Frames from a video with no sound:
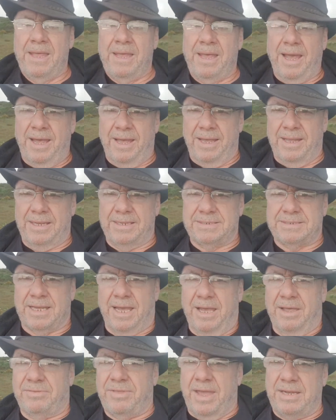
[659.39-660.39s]
And
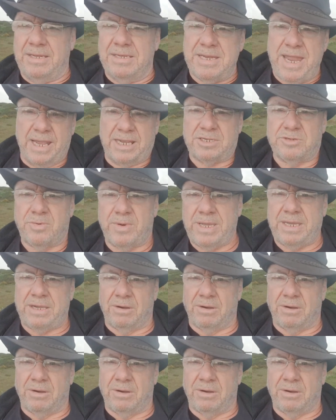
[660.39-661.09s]
then next week